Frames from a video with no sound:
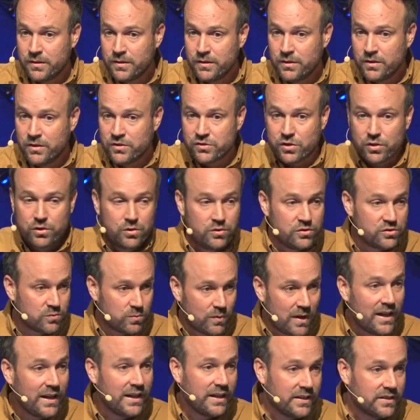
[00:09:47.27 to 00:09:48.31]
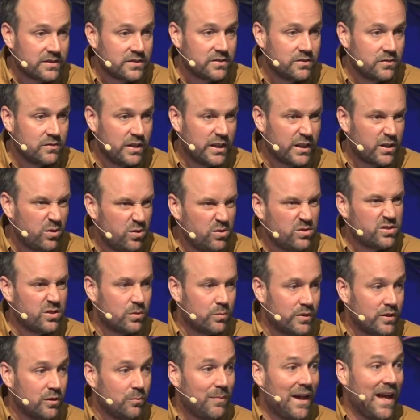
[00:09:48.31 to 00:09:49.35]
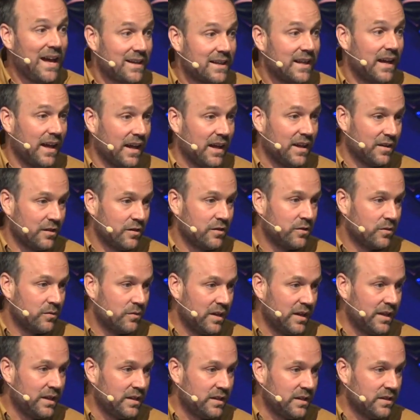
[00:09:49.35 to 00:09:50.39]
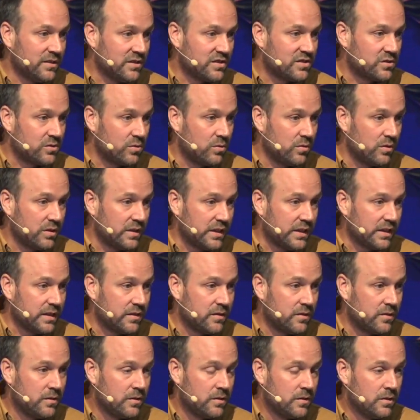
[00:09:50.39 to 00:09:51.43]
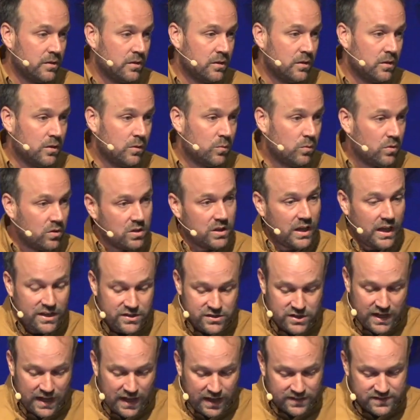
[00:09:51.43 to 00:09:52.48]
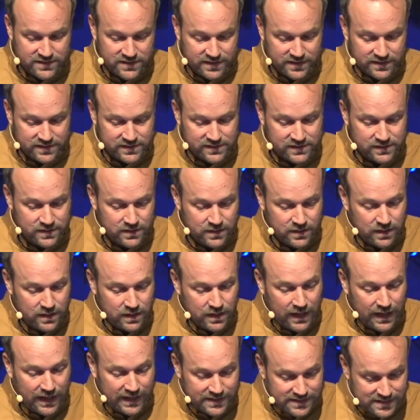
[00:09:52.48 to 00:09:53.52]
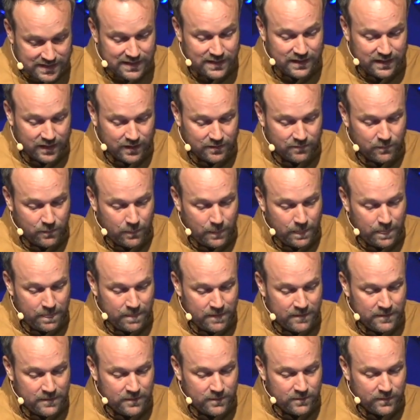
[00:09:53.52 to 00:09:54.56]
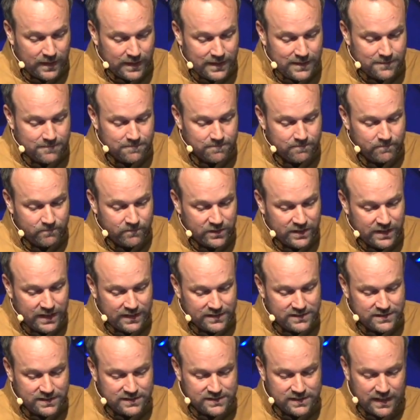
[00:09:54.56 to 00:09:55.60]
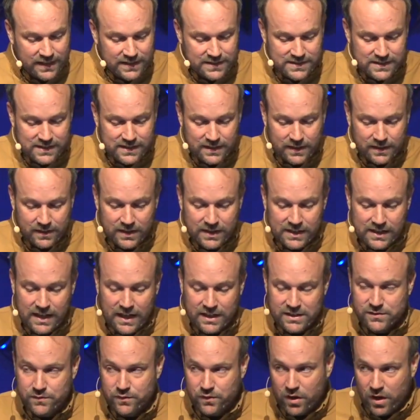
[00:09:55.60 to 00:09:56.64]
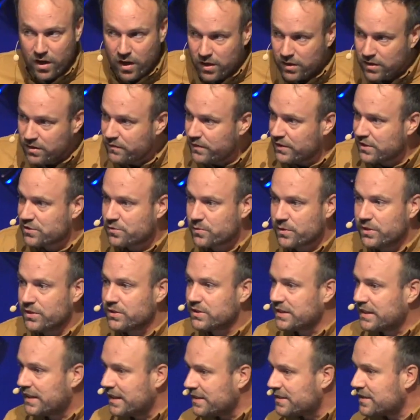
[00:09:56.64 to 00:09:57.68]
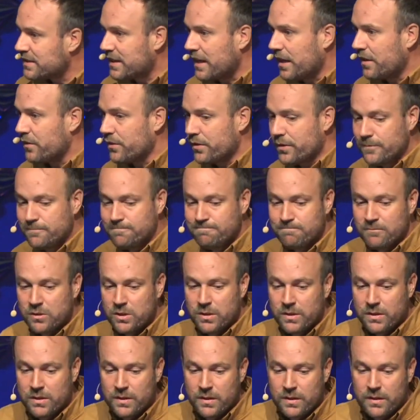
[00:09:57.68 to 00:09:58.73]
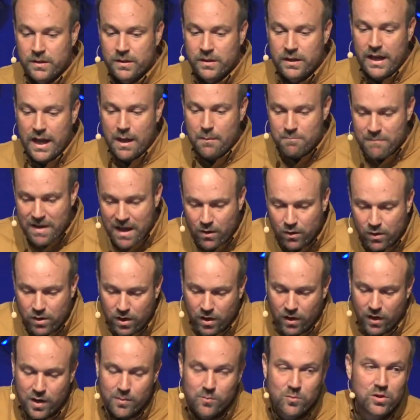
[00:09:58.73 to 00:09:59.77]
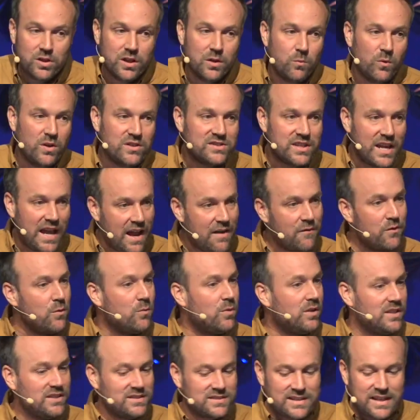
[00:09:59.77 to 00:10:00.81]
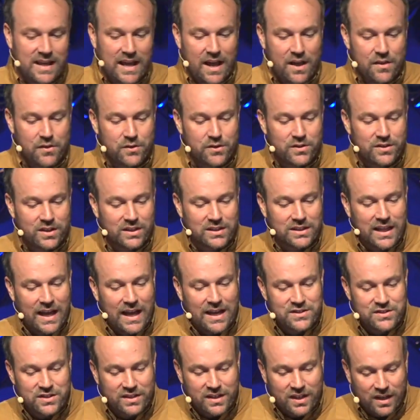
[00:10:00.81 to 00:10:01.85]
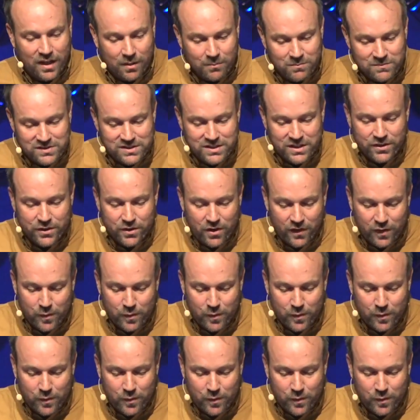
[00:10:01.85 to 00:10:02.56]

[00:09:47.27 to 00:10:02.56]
So who's right? Like, who's the real bad guy, right, in the story? Well, Elijah has this idea, right? He has this idea. And he asks for all of Israel to get together at Mount Carmel, and once everyone is gathered, Elijah comes near to all the